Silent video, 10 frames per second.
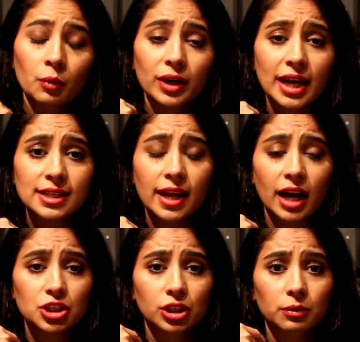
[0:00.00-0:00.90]
what I did,
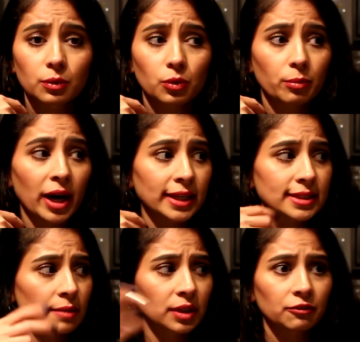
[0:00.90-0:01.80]
actually, we were buying
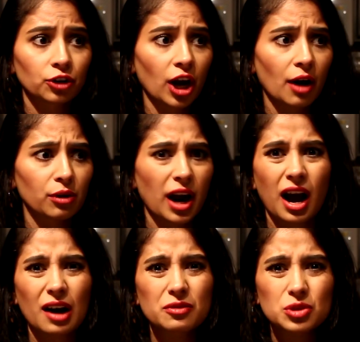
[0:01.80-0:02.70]
something for our
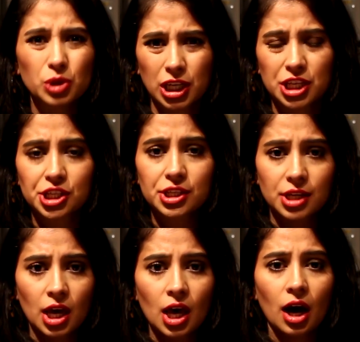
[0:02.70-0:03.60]
house or kitchen.
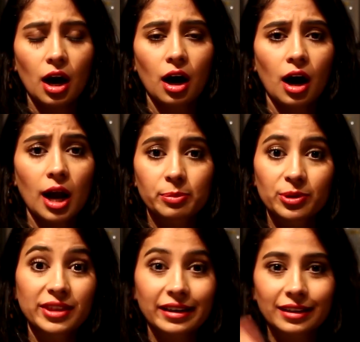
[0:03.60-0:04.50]
I
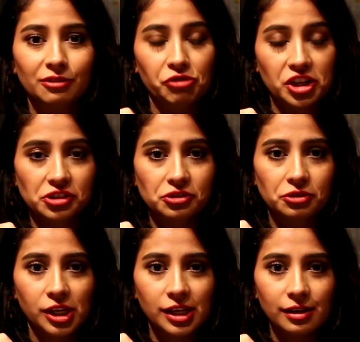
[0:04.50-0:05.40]
put that in the
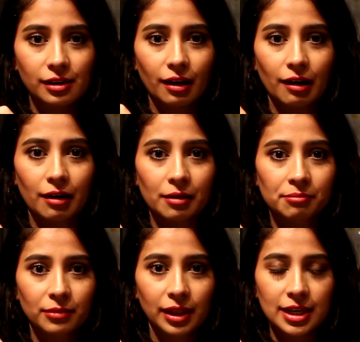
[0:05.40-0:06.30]
registry
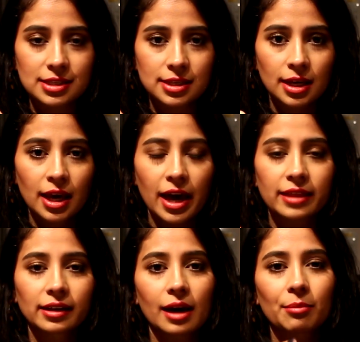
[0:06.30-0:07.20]
list,
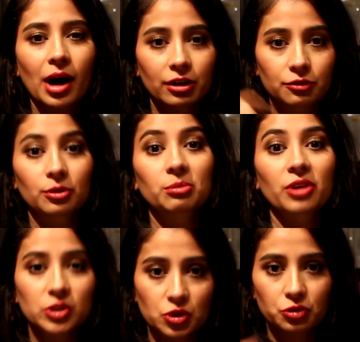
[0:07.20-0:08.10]
and then I bought it from
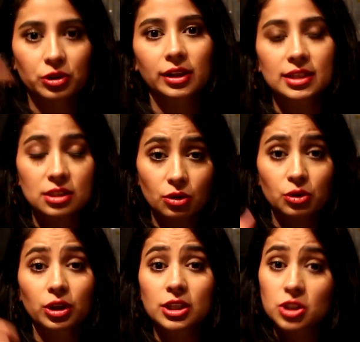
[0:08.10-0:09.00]
registry list. So
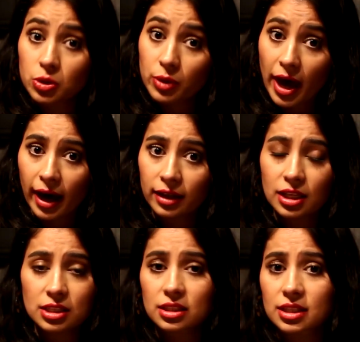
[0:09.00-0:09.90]
you can do
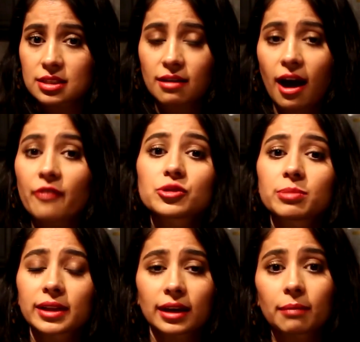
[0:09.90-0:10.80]
that. It doesn't have to
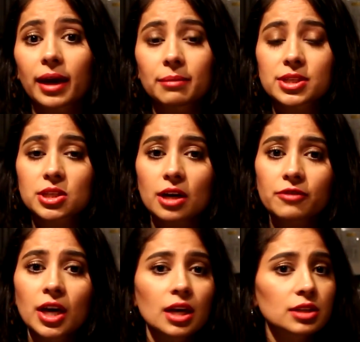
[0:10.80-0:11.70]
be like a baby stuff,
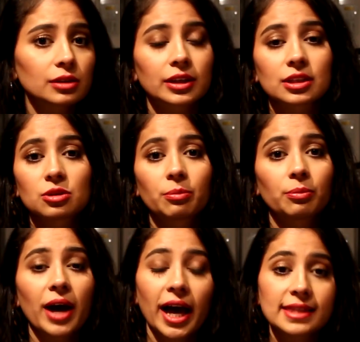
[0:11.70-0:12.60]
as long as you
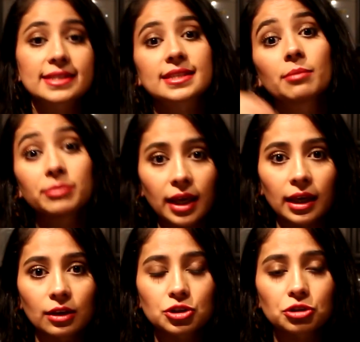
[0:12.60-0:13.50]
add
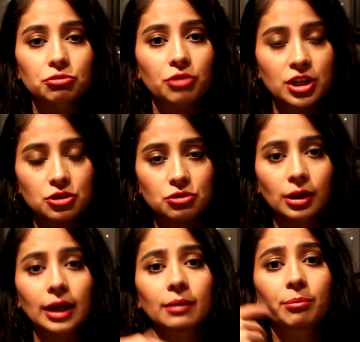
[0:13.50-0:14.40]
something to your
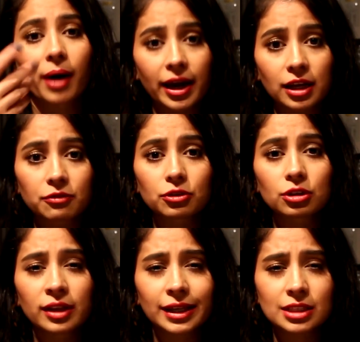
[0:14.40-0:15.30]
registry and buy it
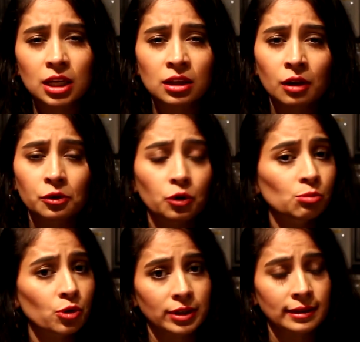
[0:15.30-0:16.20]
for like $10
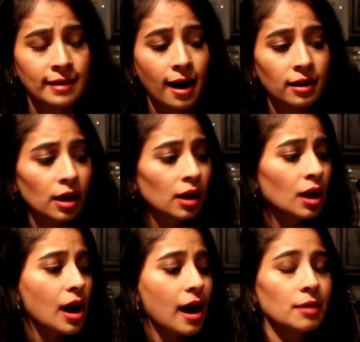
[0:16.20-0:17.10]
or more than that.
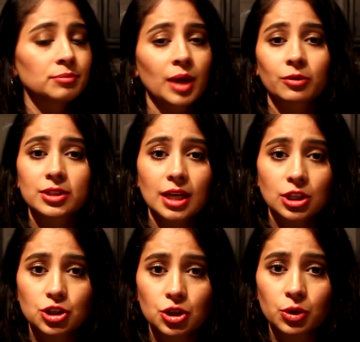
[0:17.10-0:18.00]
They will
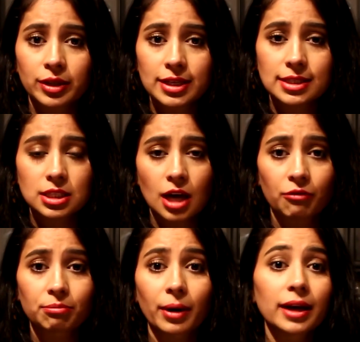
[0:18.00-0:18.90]
send you this
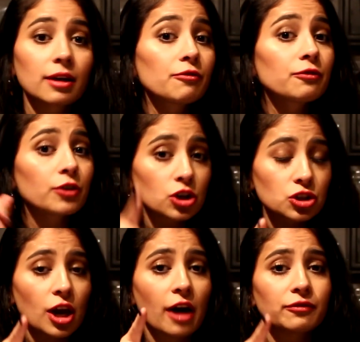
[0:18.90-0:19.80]
stuff, but
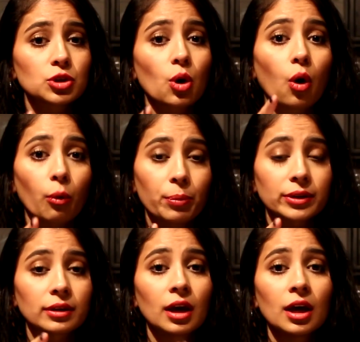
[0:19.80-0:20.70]
first you have to open
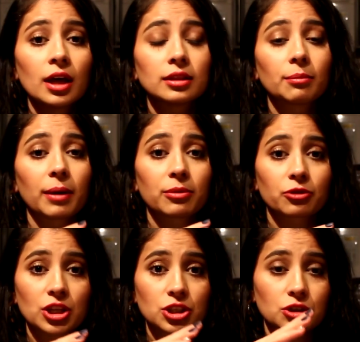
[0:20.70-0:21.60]
the baby
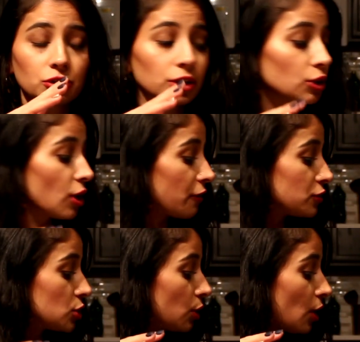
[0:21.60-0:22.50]
registry. You
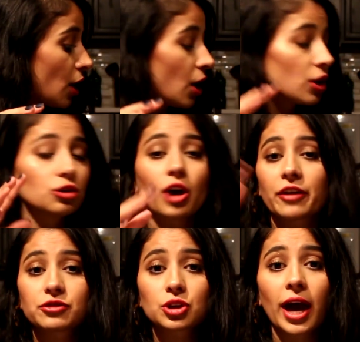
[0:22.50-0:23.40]
have to
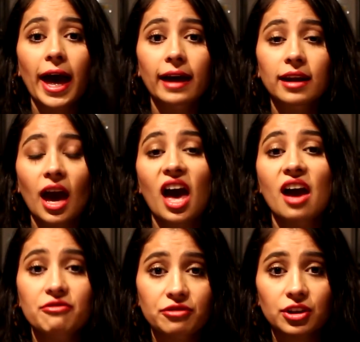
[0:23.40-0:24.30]
add
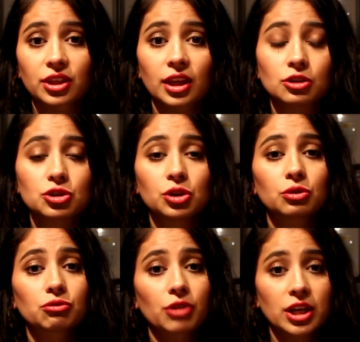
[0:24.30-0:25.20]
everything to
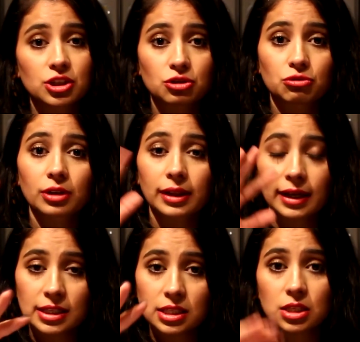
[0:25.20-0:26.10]
your registry
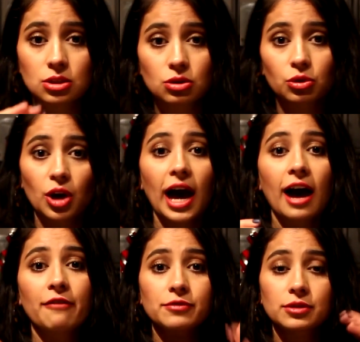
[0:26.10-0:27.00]
list, so you
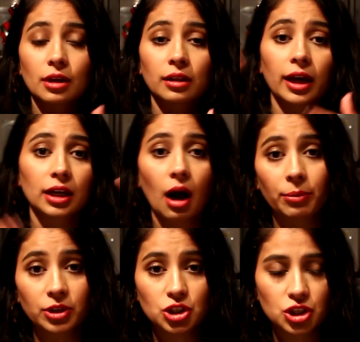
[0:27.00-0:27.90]
have like
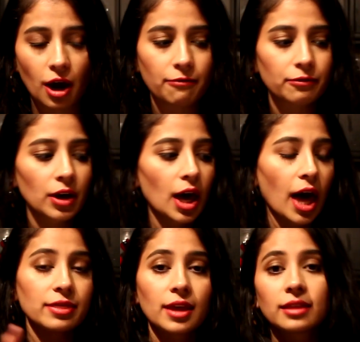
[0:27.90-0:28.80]
couple stuff,
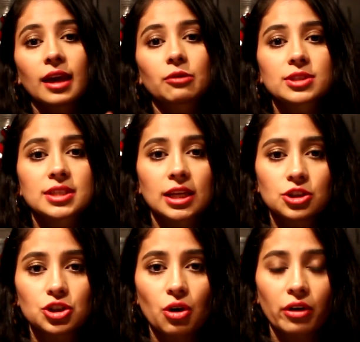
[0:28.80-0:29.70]
and then they will
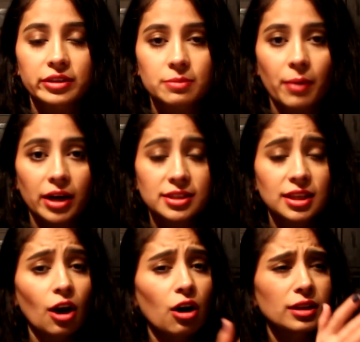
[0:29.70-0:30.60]
send you all this box.
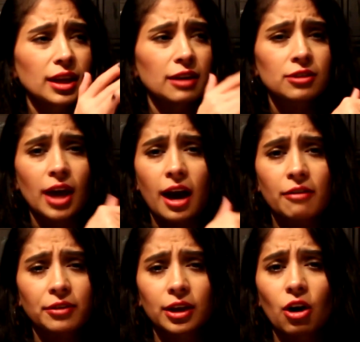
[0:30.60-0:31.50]
They even
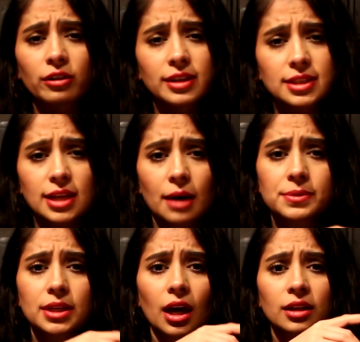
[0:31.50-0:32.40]
have like all the
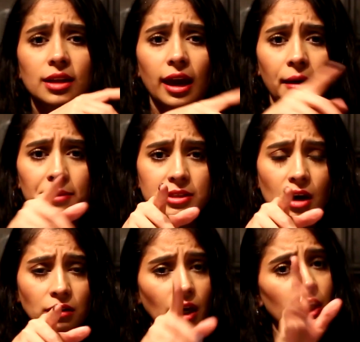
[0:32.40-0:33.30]
steps at
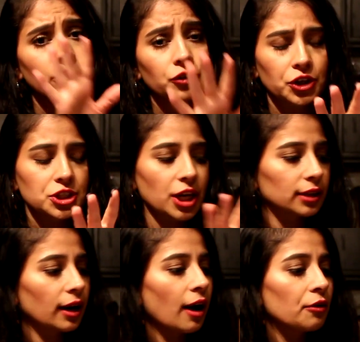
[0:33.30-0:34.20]
Amazon. You can check
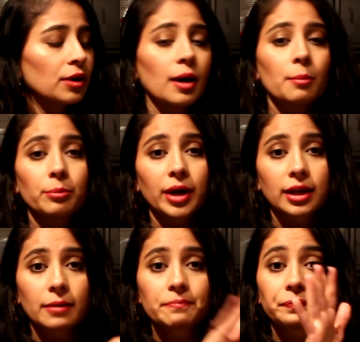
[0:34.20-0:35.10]
that out,
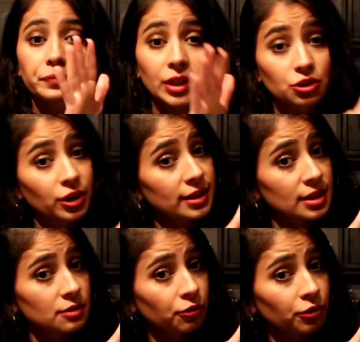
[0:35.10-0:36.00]
but you get
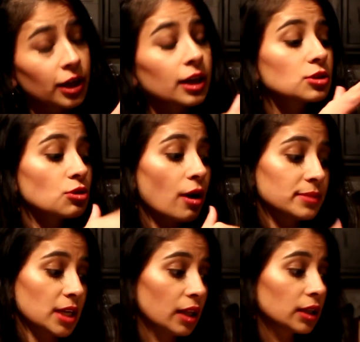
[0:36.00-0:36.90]
this free, so I'm
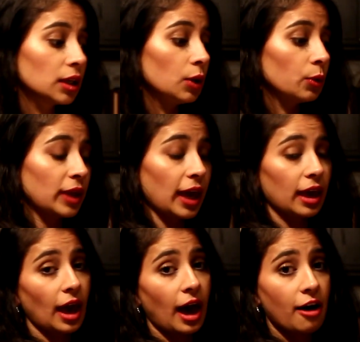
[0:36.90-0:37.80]
telling you,
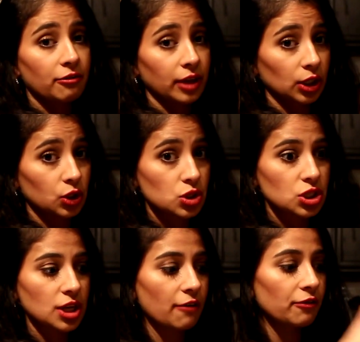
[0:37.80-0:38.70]
they have like good
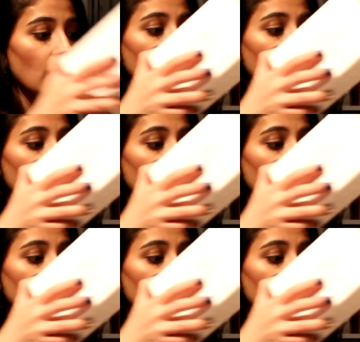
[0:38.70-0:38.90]
stuff.